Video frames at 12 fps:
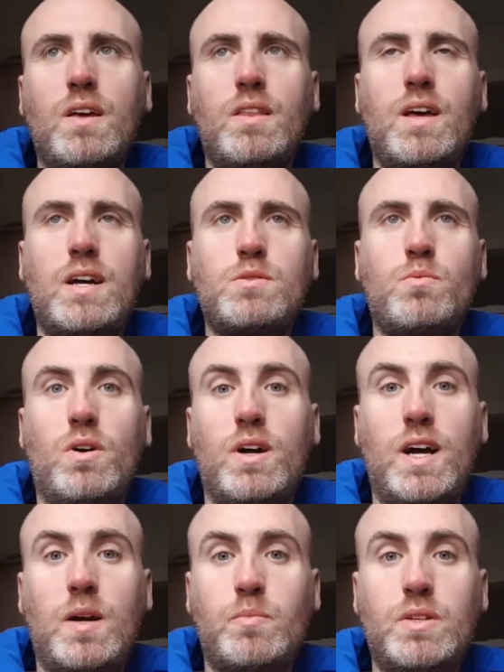that's what
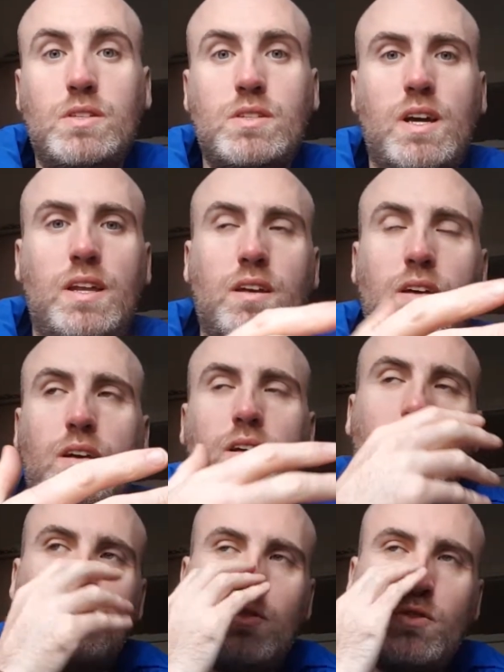happens. And
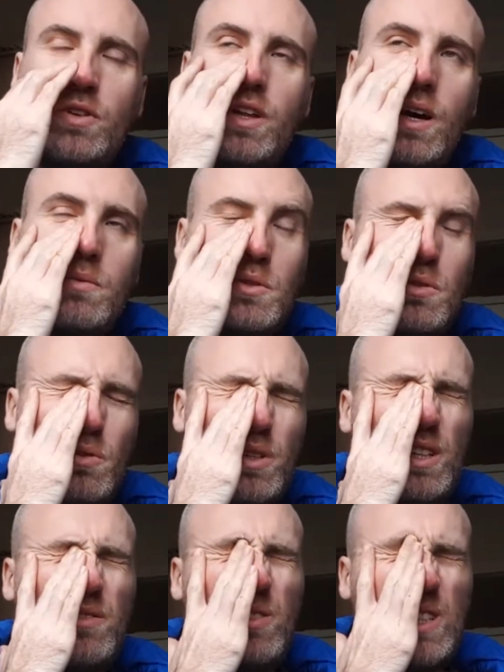a story that I was told
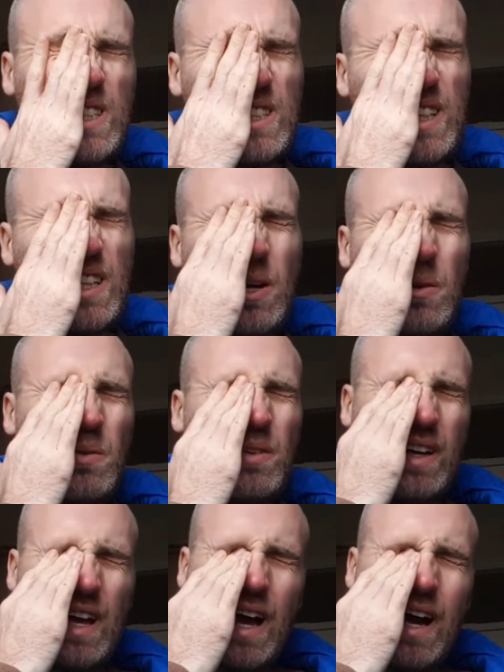recently, now
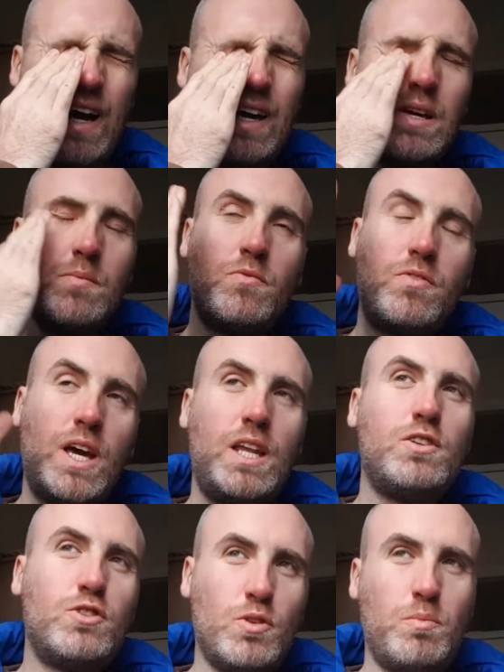I am
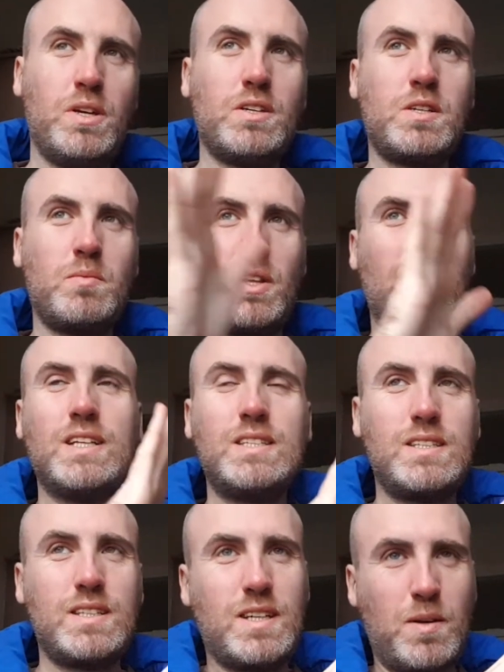very dubious about the
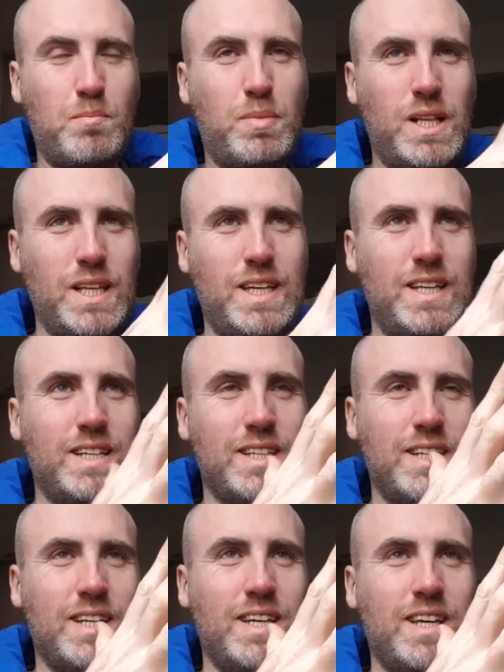complete
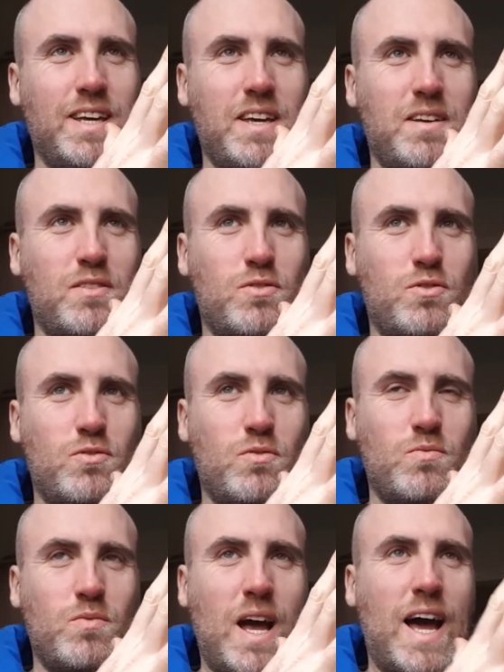
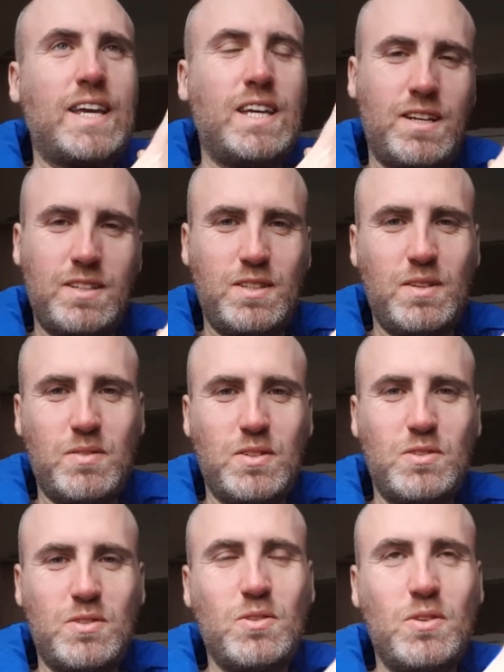accuracy of the
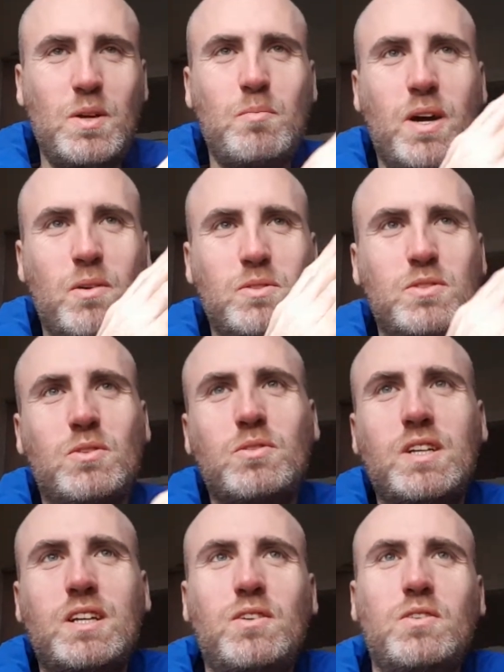story, but I was
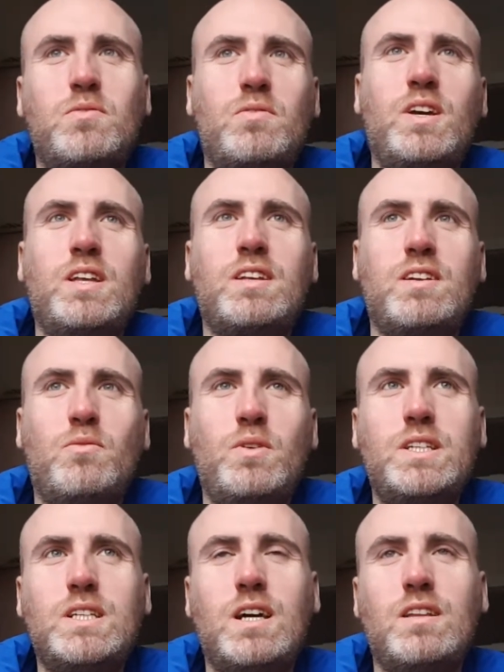told it in good faith, and I'll
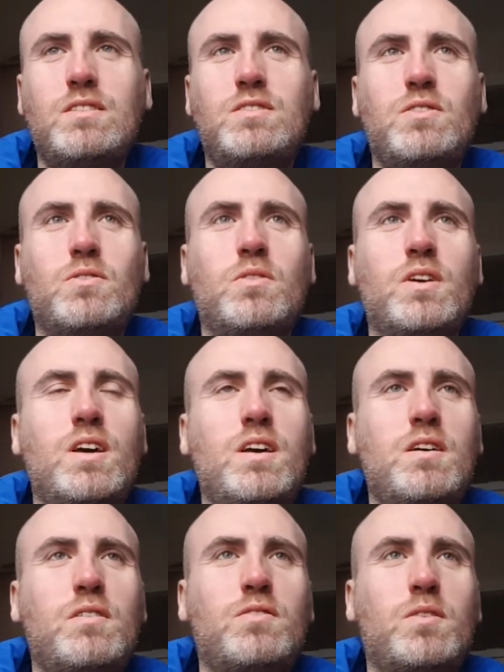retell it to you
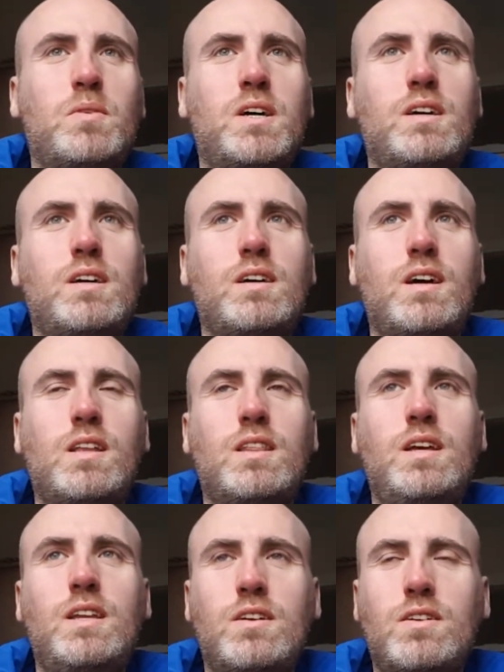from a
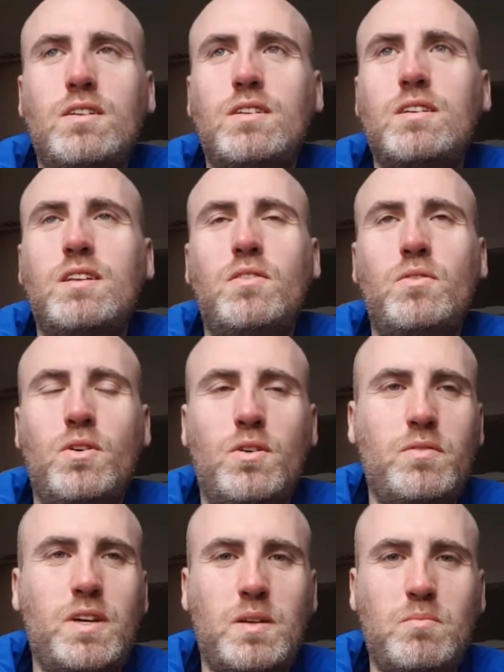leader in the raw
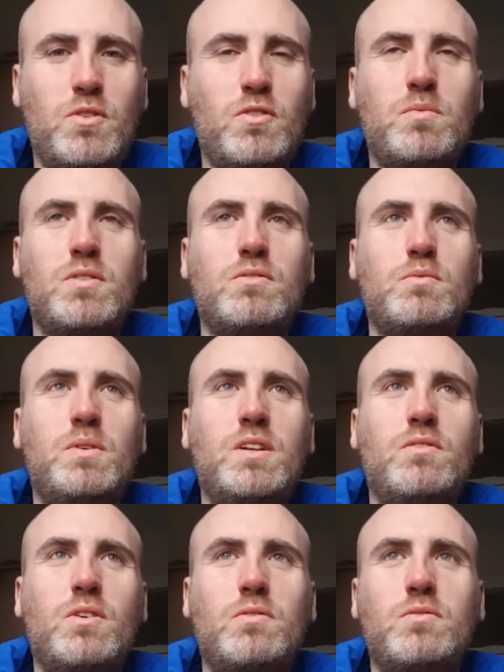vegan movement who's been
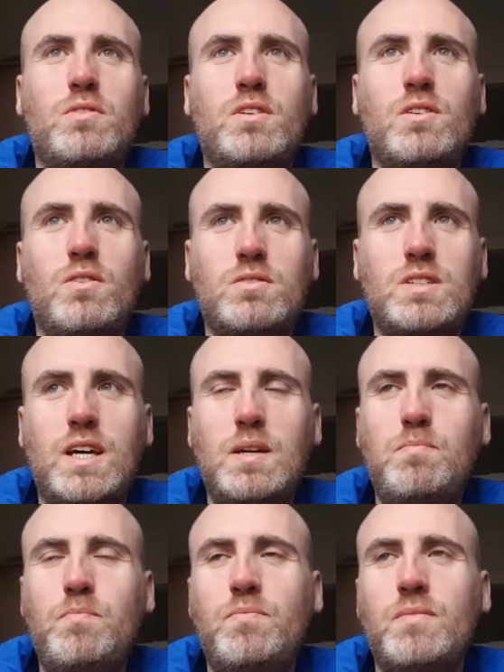around for a long
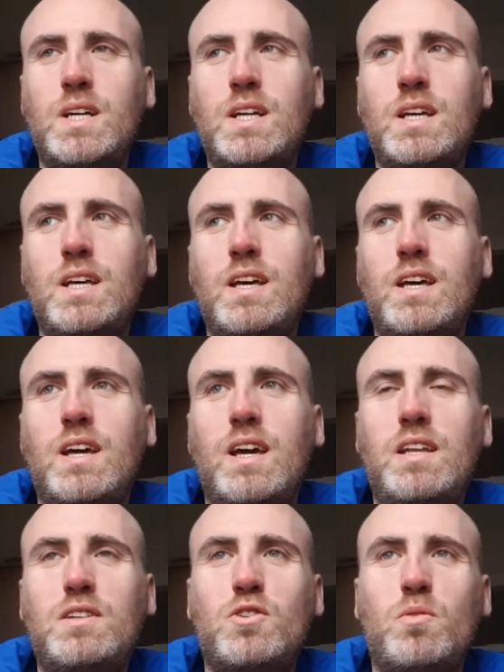time.
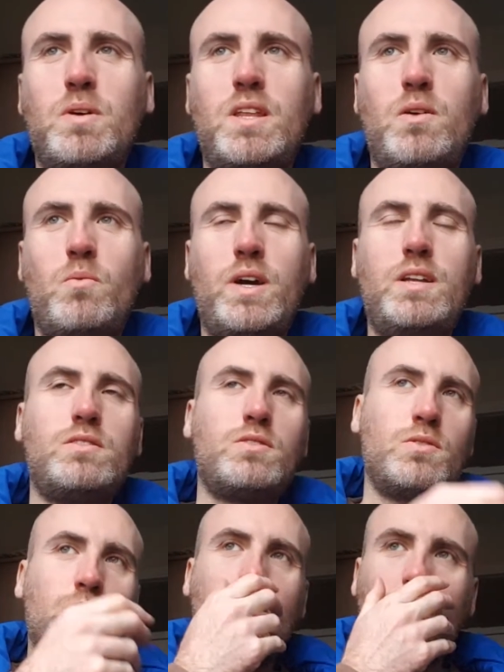And he told me that he went
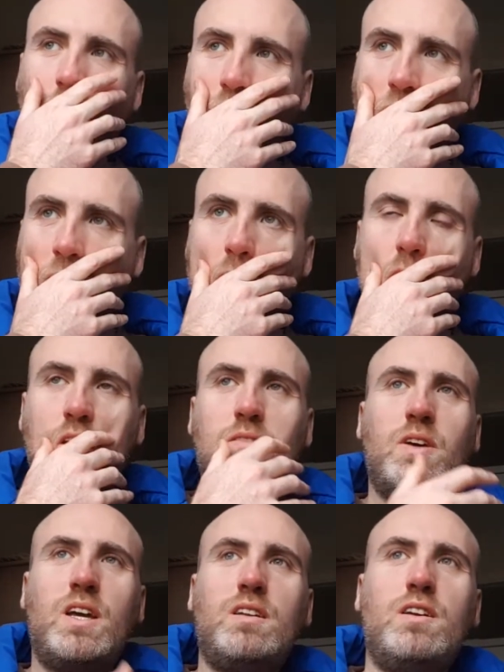to an
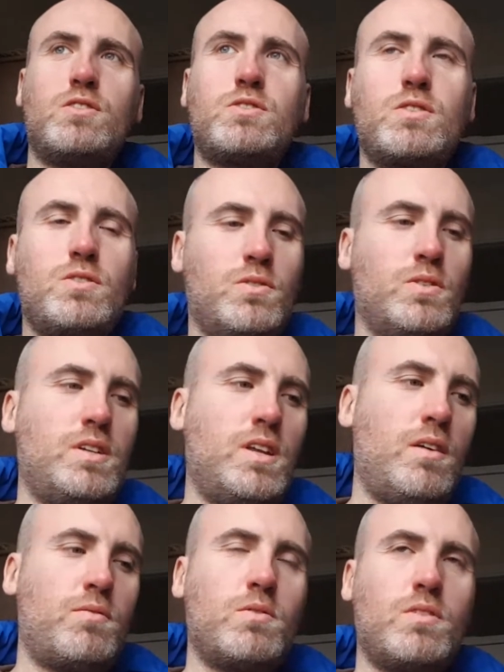event years ago,
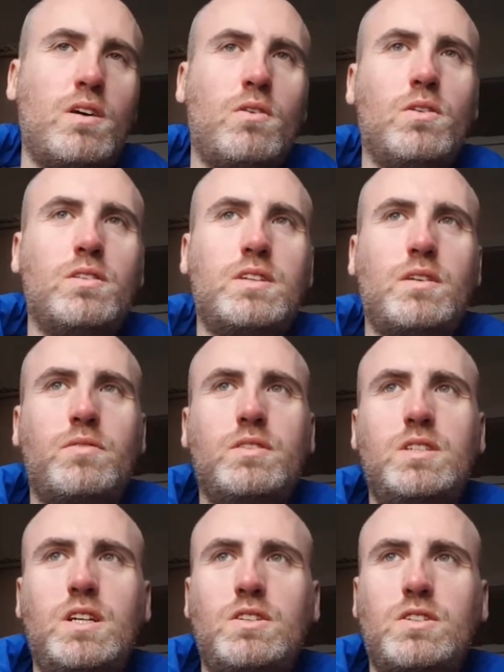and all the
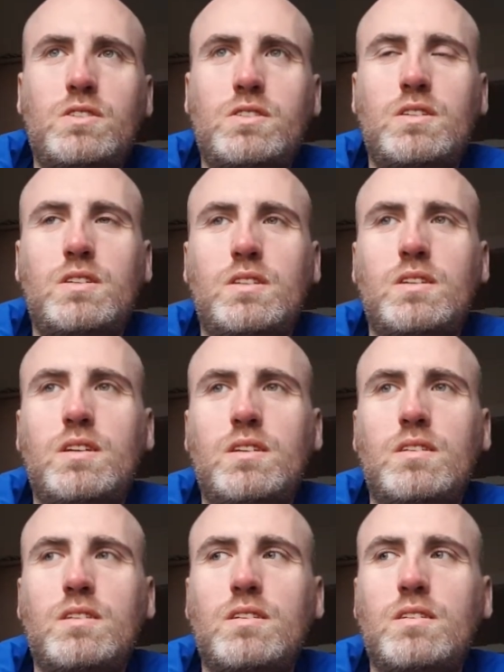different teachers
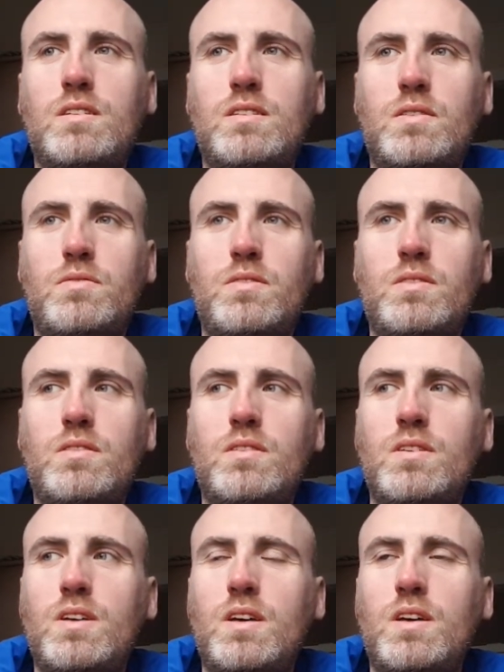and the different
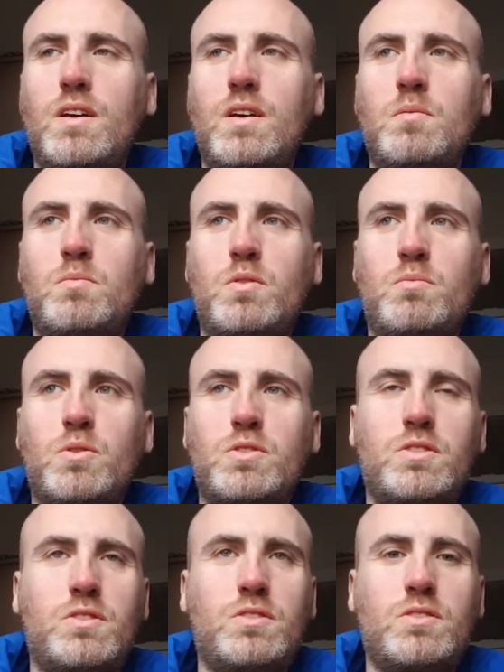
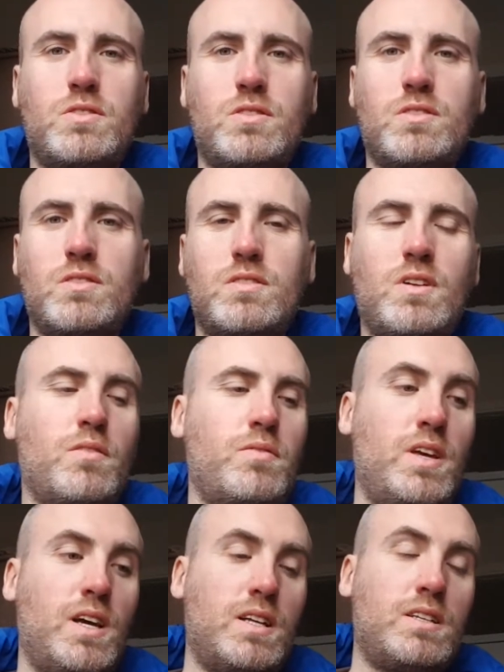promoters and stuff,
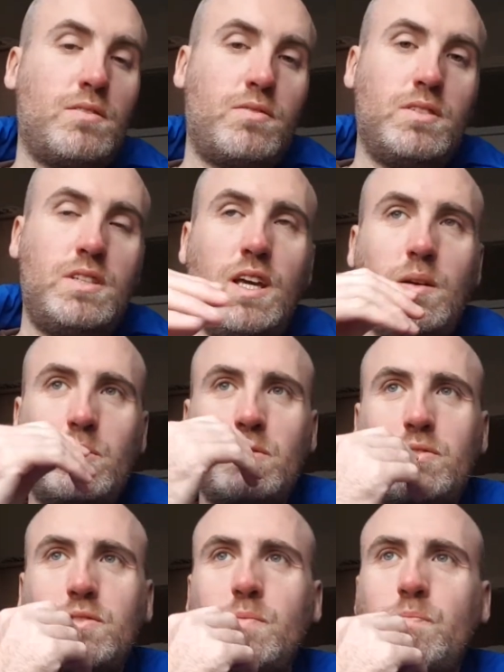they had different
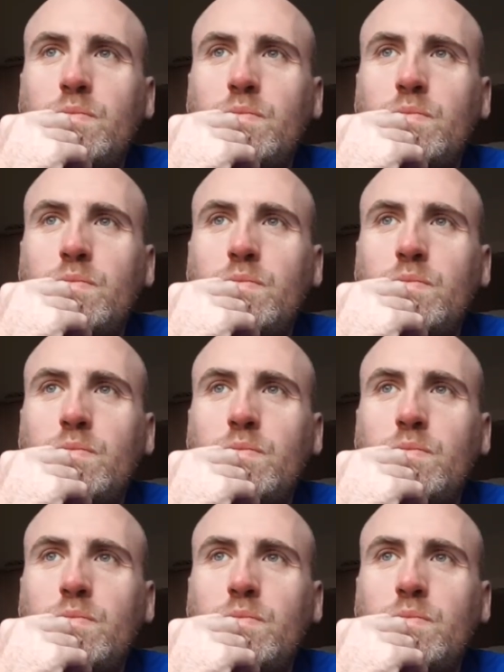tables,